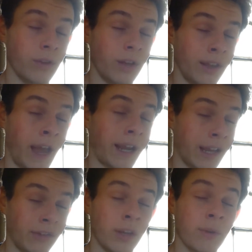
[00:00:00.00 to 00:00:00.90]
in that
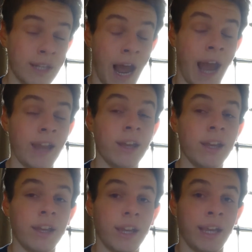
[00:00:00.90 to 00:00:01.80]
case they would die,
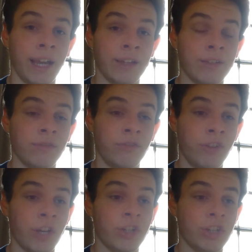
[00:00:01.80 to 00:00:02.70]
and
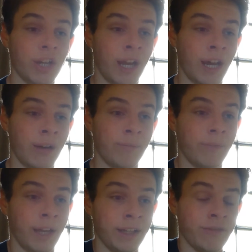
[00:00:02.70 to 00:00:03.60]
fish and
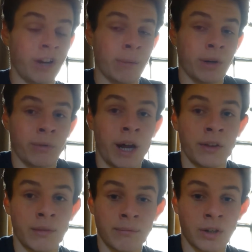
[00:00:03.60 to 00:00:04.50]
the environment
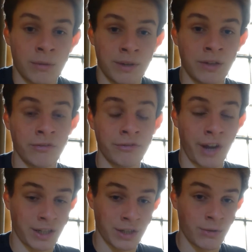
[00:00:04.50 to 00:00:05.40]
around them could be
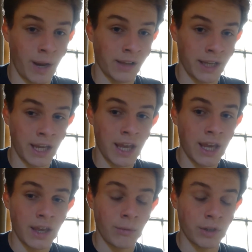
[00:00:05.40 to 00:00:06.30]
affected greatly,
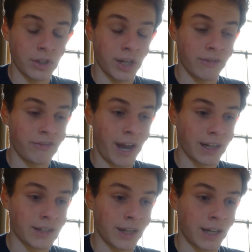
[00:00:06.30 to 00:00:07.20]
which can
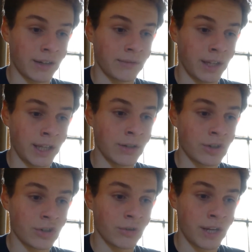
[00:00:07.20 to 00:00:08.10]
affect the
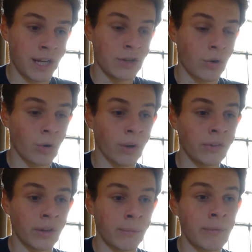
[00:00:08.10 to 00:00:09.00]
industry,
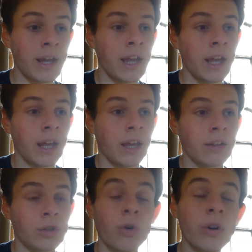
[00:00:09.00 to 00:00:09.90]
tourism.
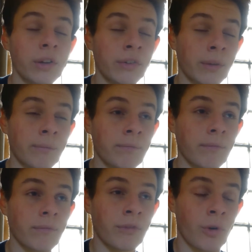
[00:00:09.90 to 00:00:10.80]
Tourism
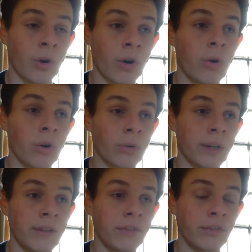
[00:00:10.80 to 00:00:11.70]
for coral
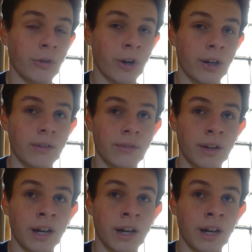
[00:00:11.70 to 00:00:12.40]
reefs for